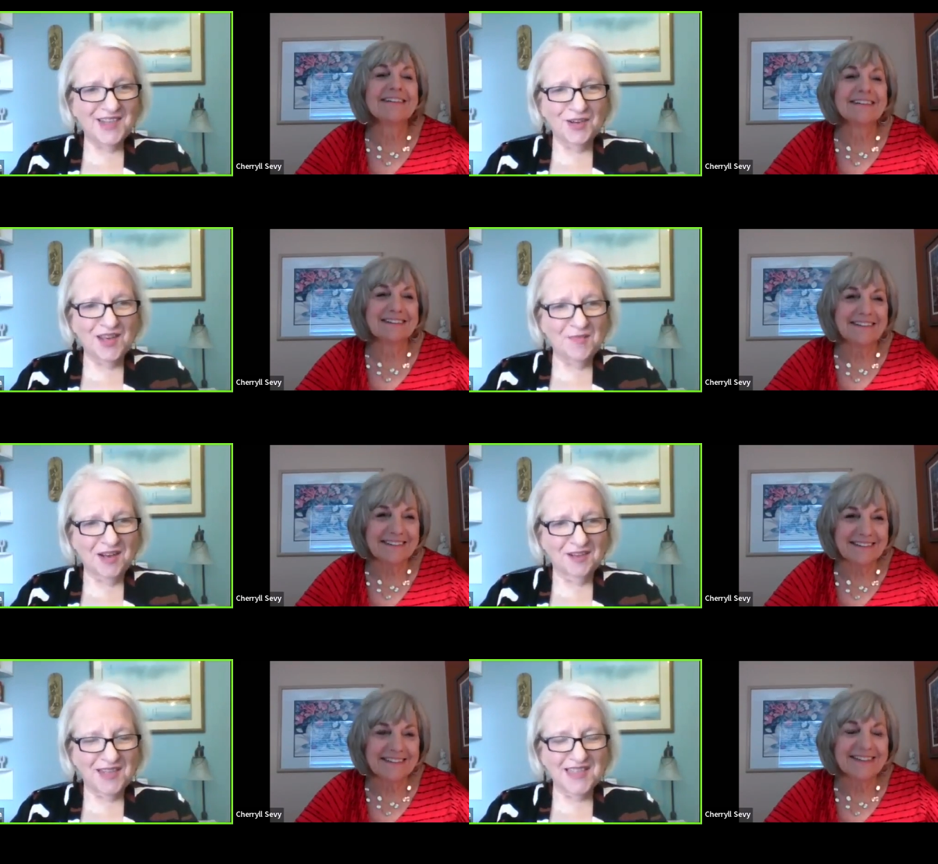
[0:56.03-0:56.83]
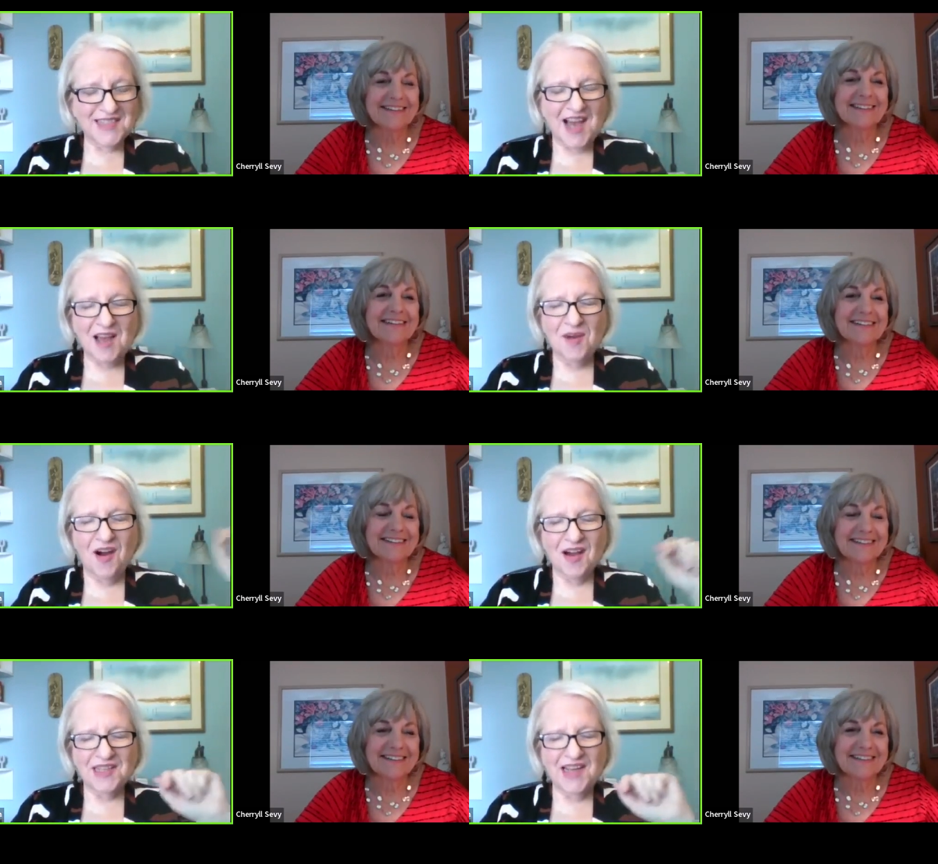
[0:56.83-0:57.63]
Speaker 1: to your email list. I'm
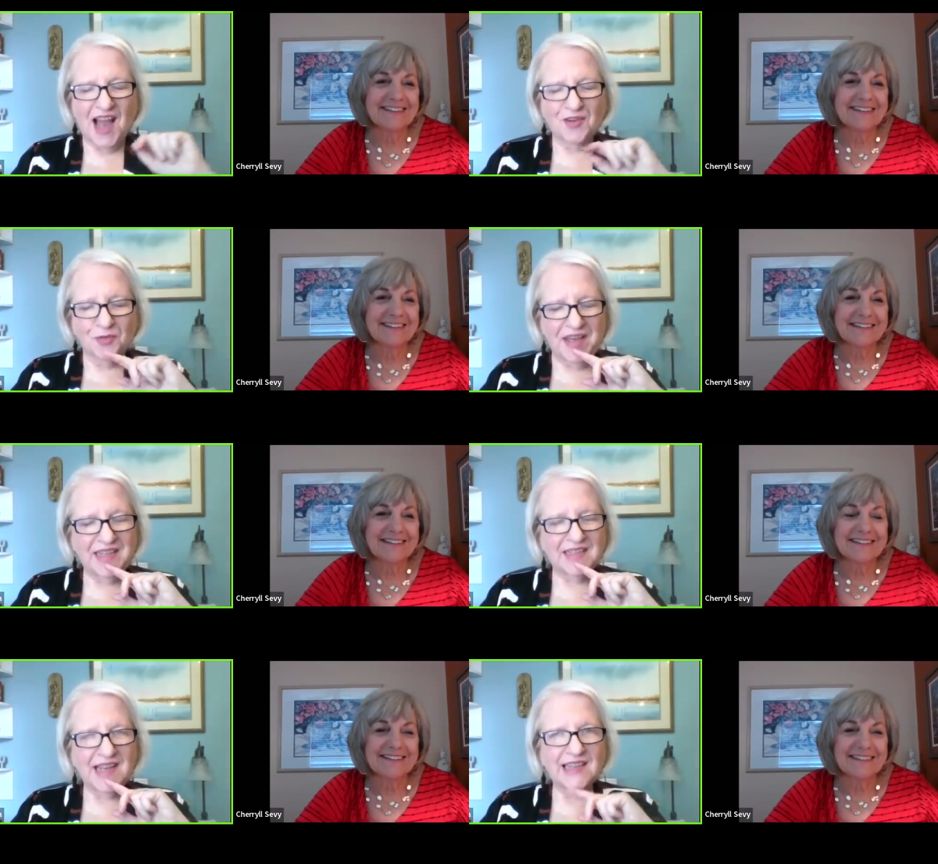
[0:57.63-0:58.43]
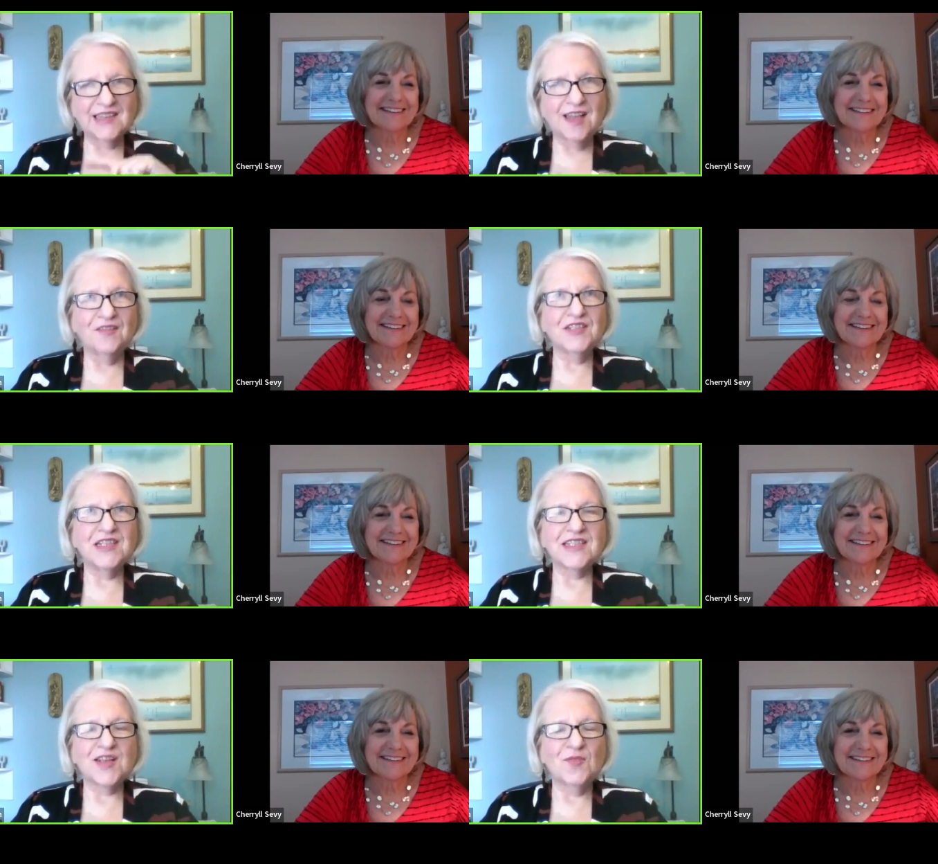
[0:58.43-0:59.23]
on it. I read it and I loved
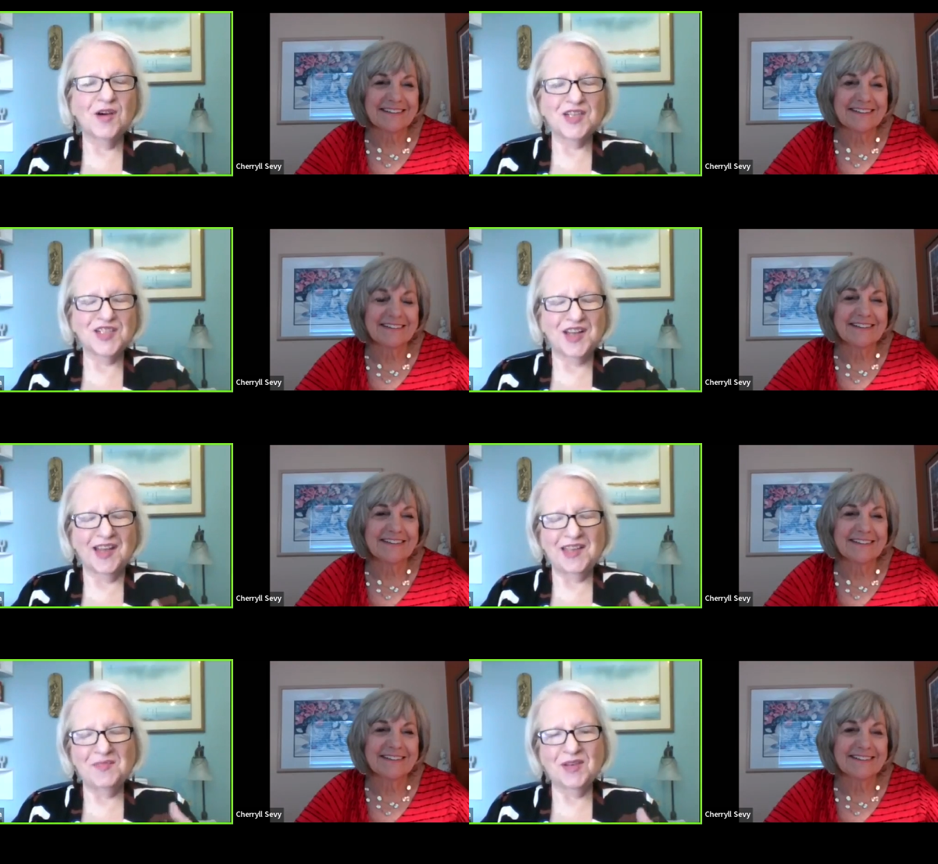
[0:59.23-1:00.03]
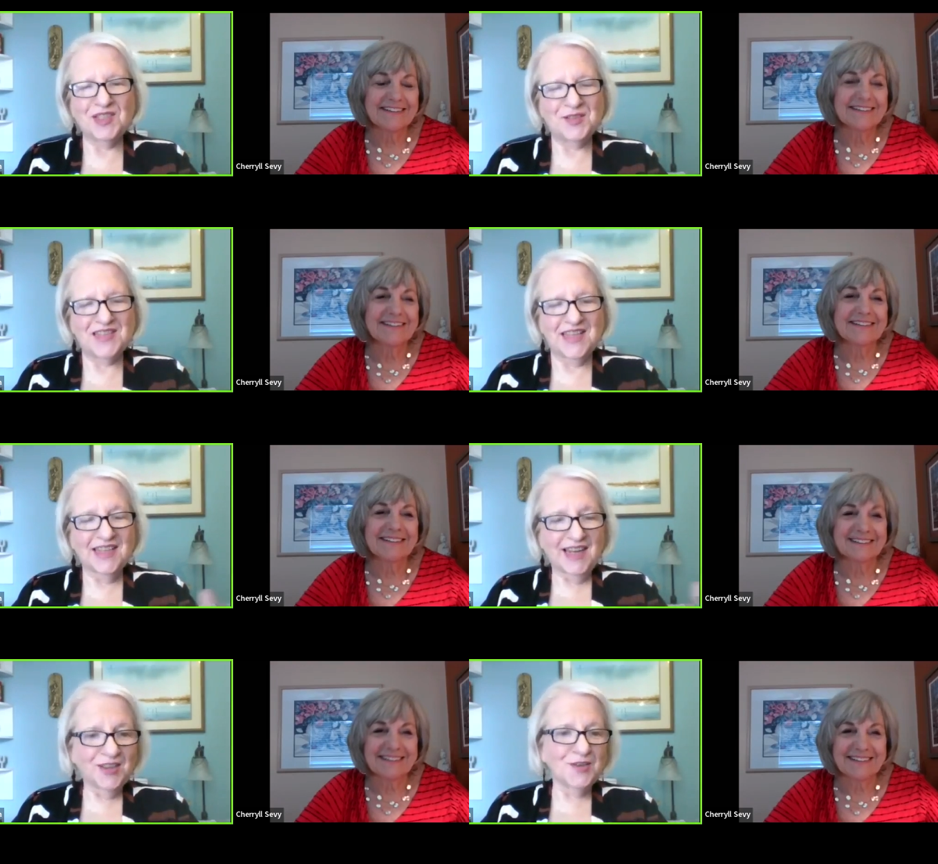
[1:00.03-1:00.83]
it so much that I emailed you and
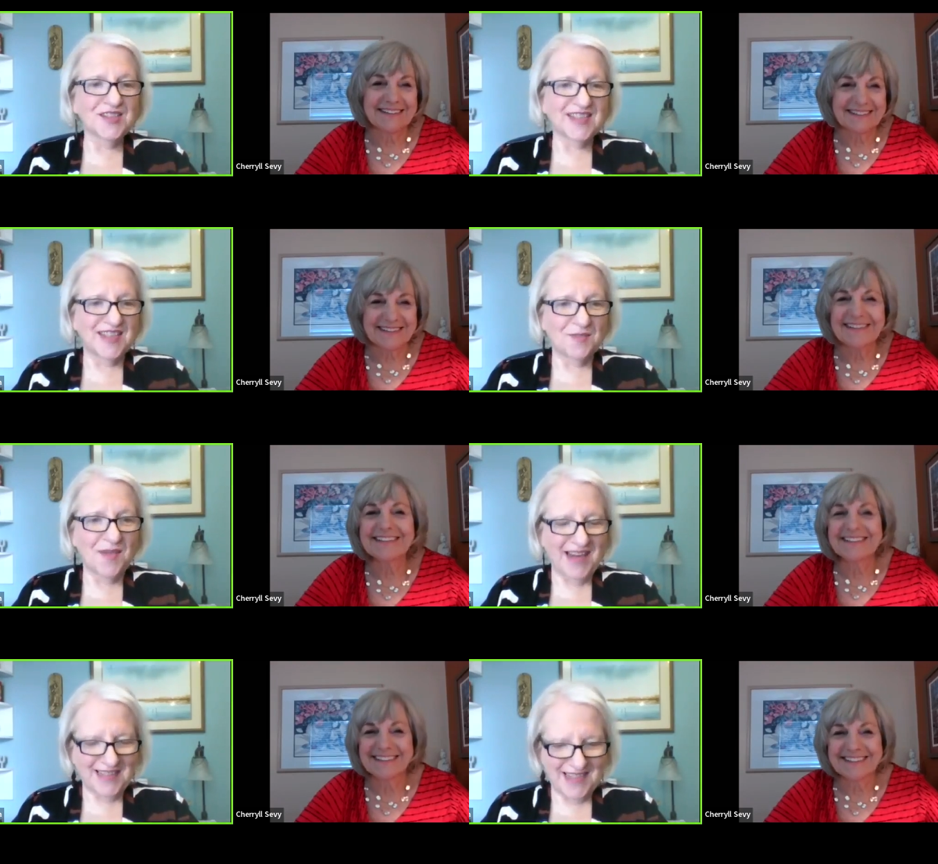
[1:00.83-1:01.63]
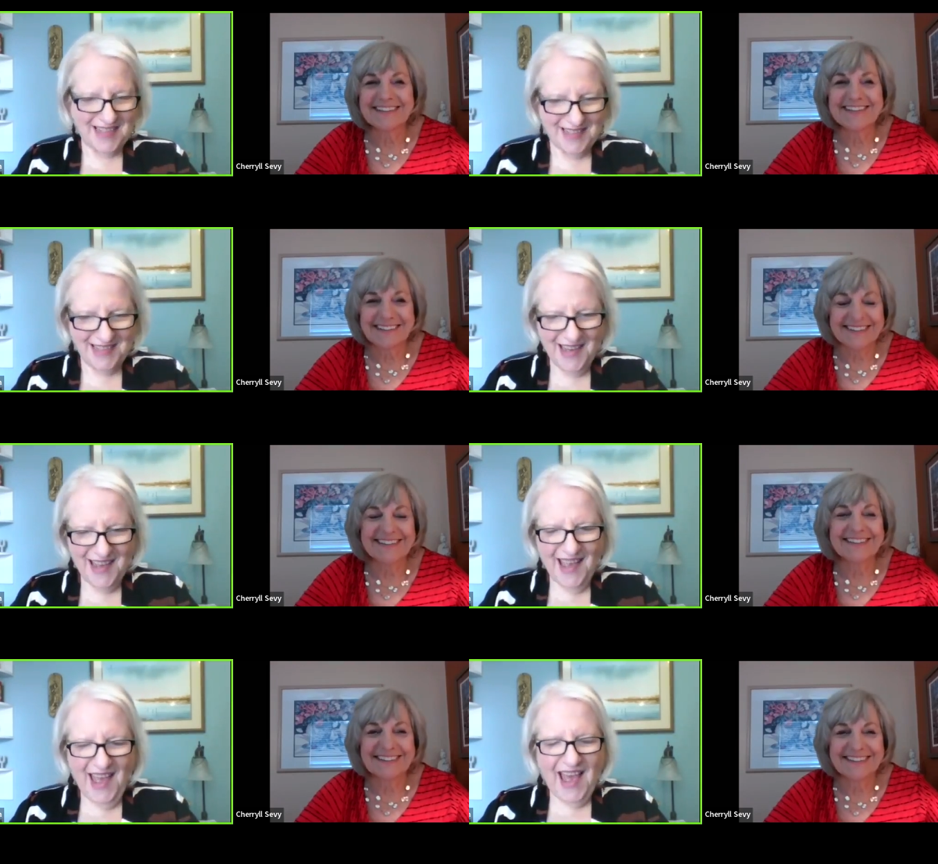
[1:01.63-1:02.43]
said, Can I use this in the magazine?
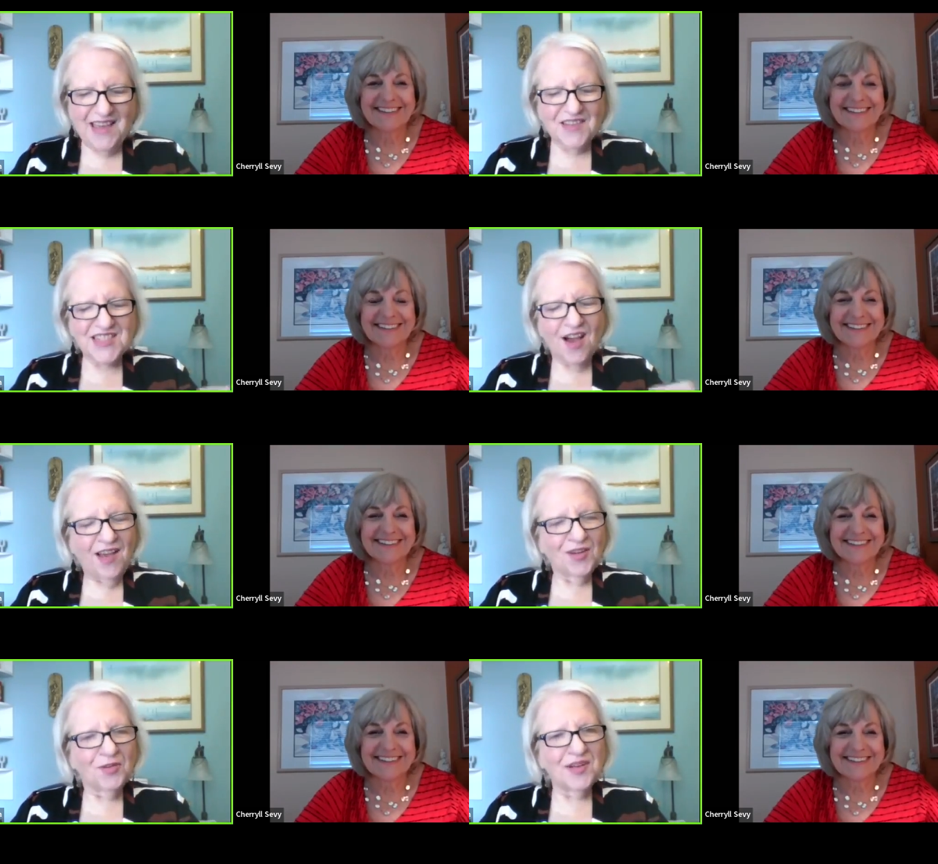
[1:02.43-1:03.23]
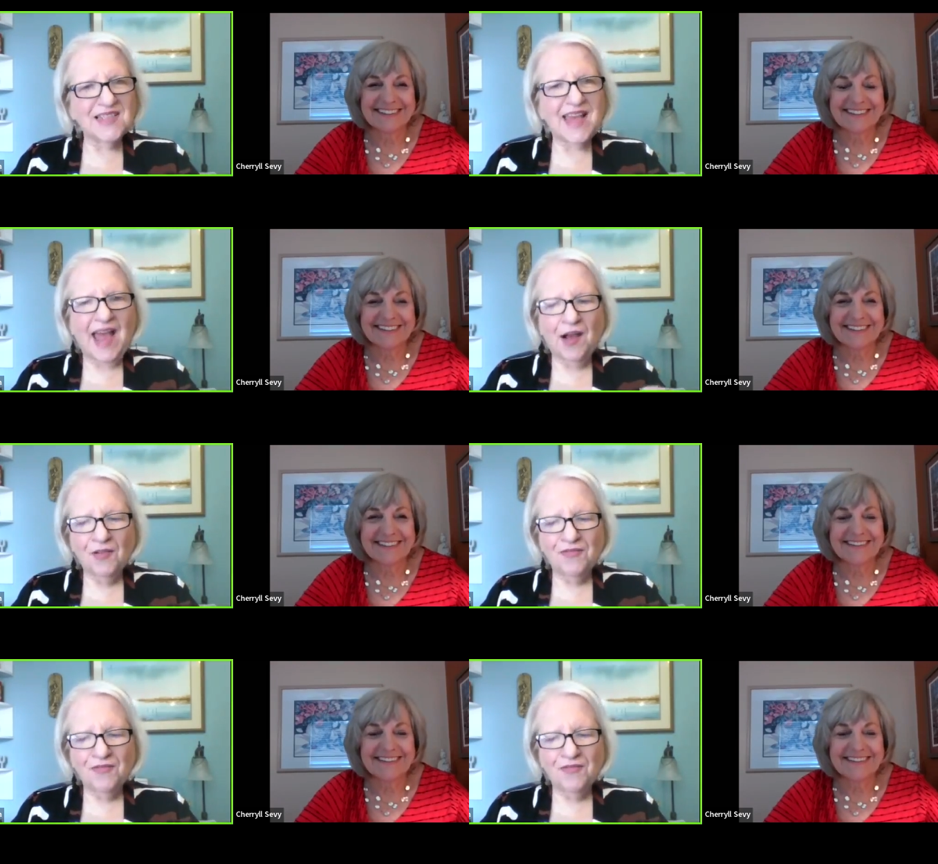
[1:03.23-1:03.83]
And the title is How